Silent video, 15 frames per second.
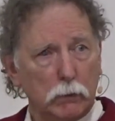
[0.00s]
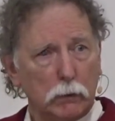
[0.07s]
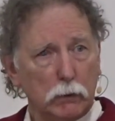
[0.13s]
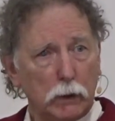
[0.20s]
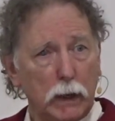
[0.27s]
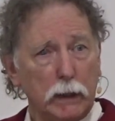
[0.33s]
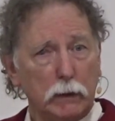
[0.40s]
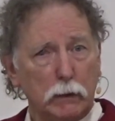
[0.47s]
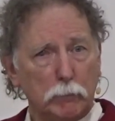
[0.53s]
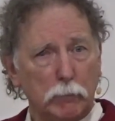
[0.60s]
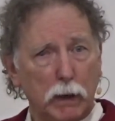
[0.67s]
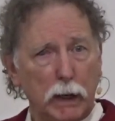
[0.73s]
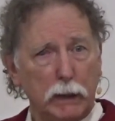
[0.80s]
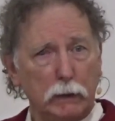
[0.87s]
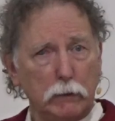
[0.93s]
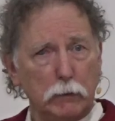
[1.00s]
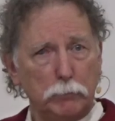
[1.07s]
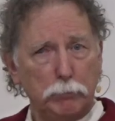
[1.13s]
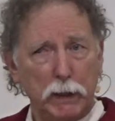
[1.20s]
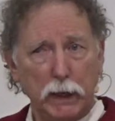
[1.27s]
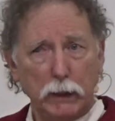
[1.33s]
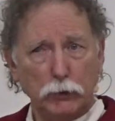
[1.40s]
like-minded
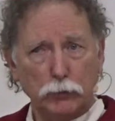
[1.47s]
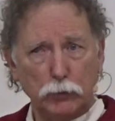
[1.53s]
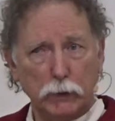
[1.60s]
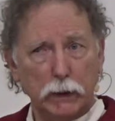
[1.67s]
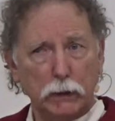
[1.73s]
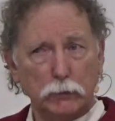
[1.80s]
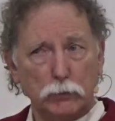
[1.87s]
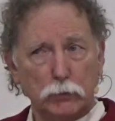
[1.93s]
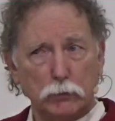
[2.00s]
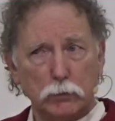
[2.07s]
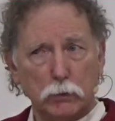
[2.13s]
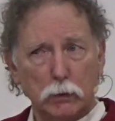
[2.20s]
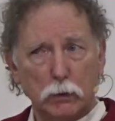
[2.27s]
patriots